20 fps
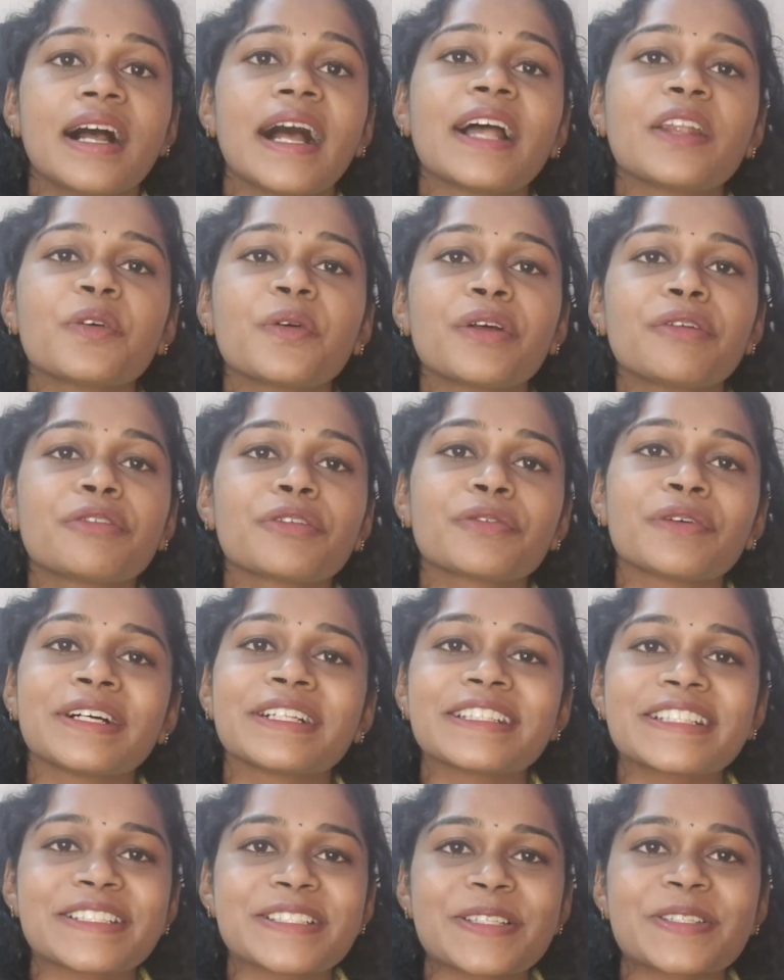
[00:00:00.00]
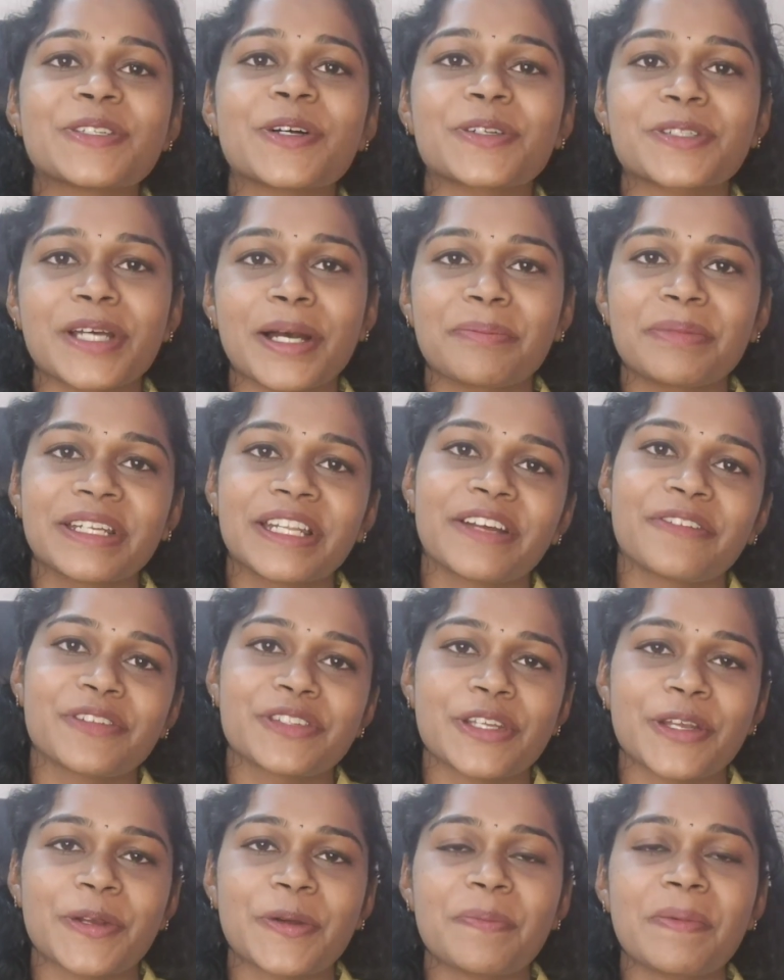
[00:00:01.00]
Hello everyone, this is Dr. Abinaya
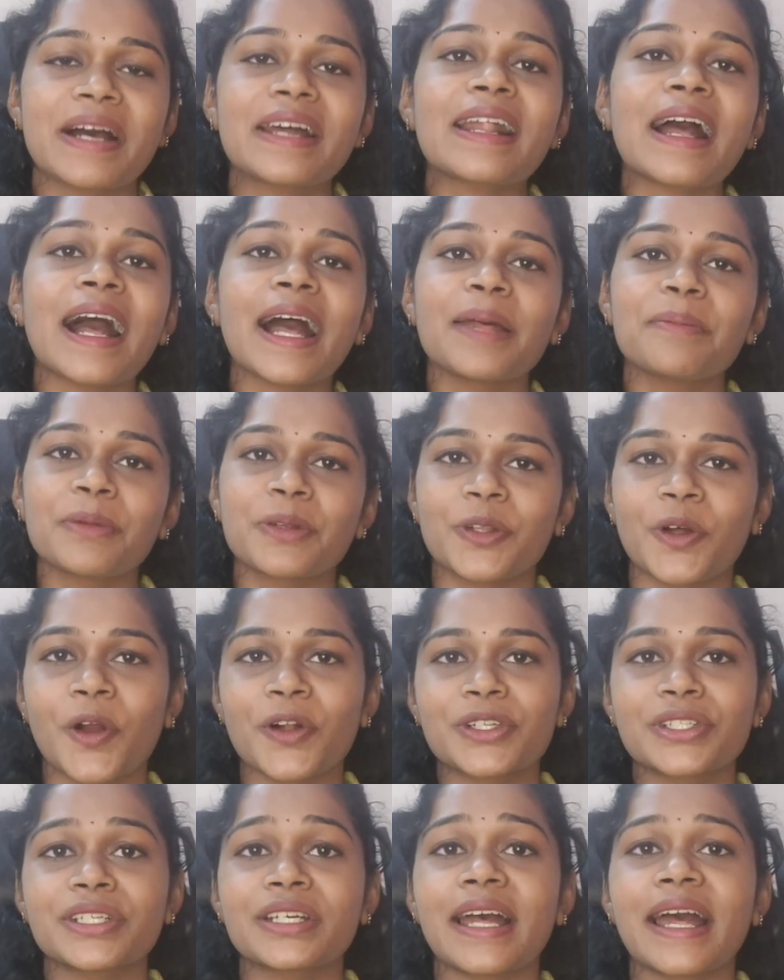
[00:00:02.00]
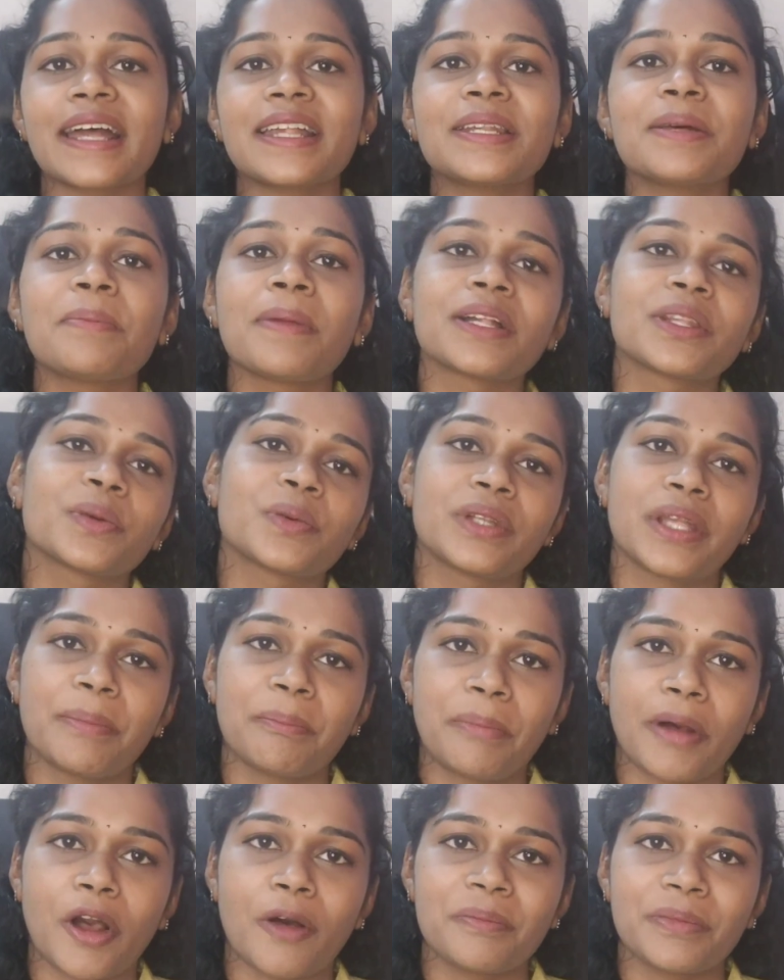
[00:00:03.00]
Vijayakumar. I am a doctor and a motherhood
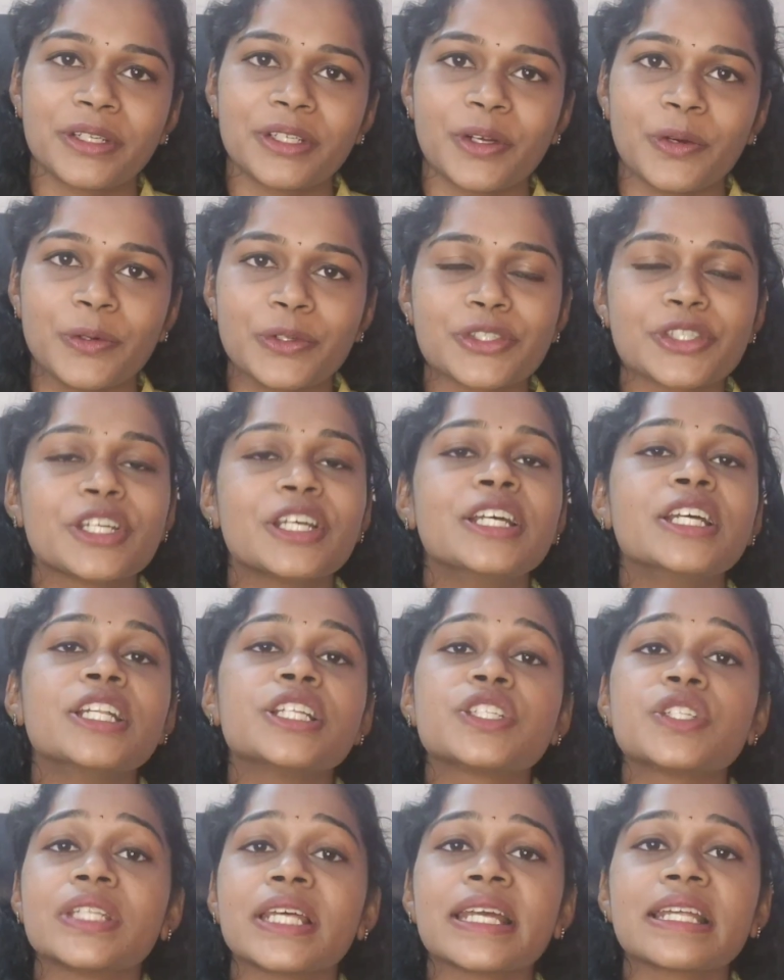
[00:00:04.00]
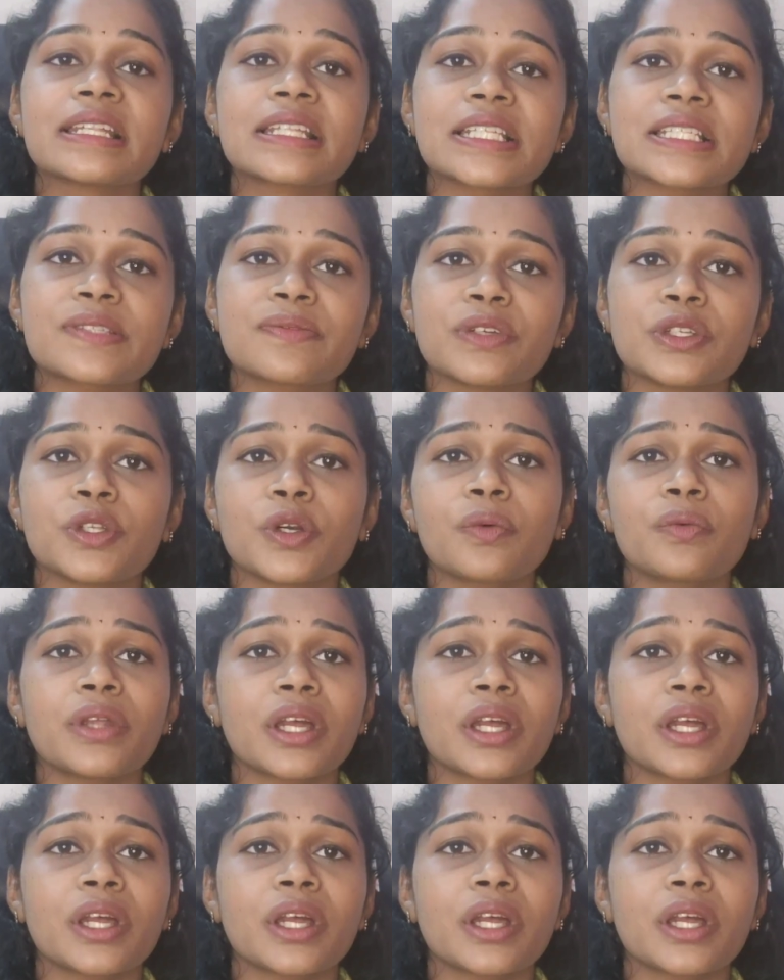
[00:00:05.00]
empowerment coach. Today in this video,